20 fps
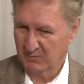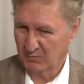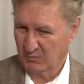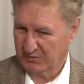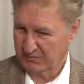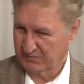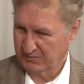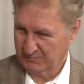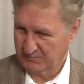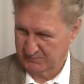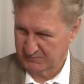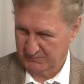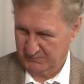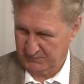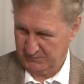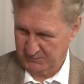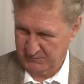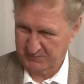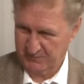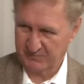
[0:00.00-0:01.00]
wanting
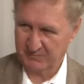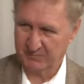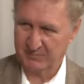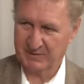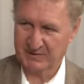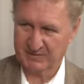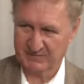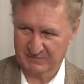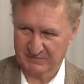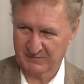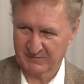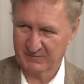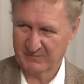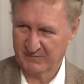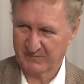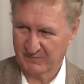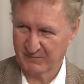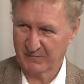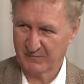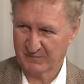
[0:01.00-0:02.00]
to put its best foot
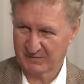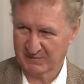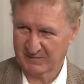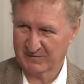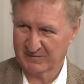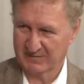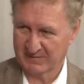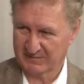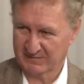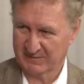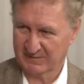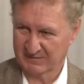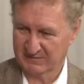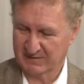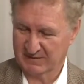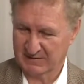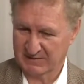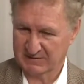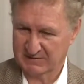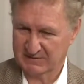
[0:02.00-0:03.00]
forward at
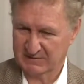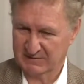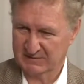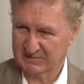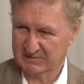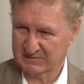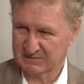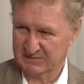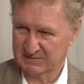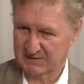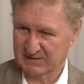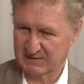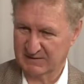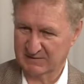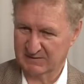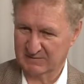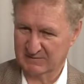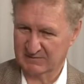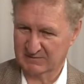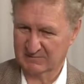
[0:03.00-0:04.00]
those elections
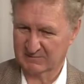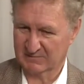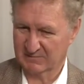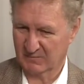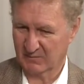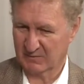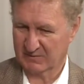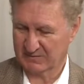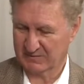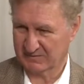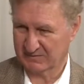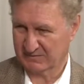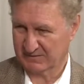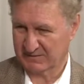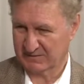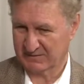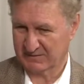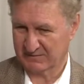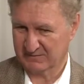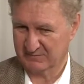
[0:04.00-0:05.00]
and wanting to
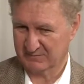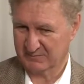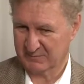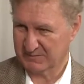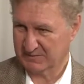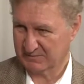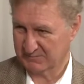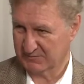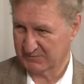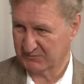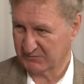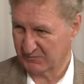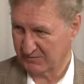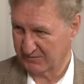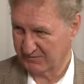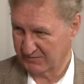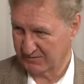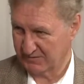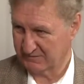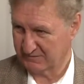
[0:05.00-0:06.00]
get as big a
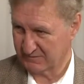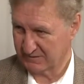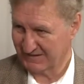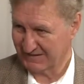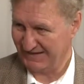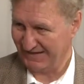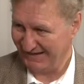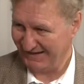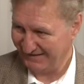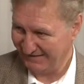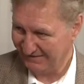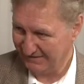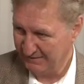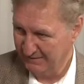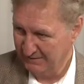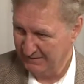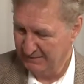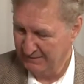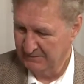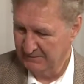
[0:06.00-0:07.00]
majority as it can.
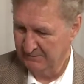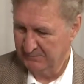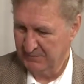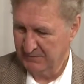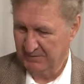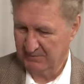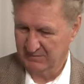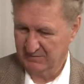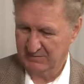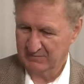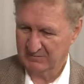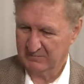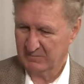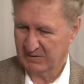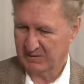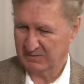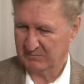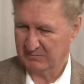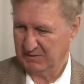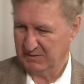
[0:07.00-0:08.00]
This
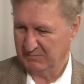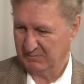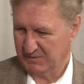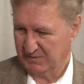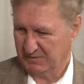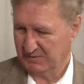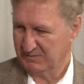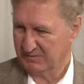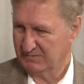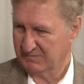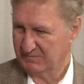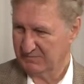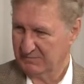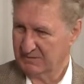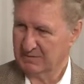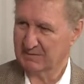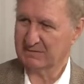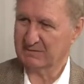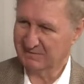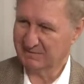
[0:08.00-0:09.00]
might be behind some
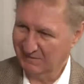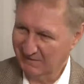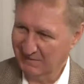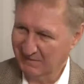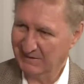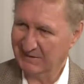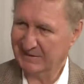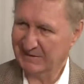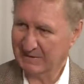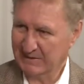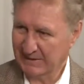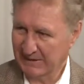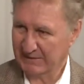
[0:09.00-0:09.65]
of the delaying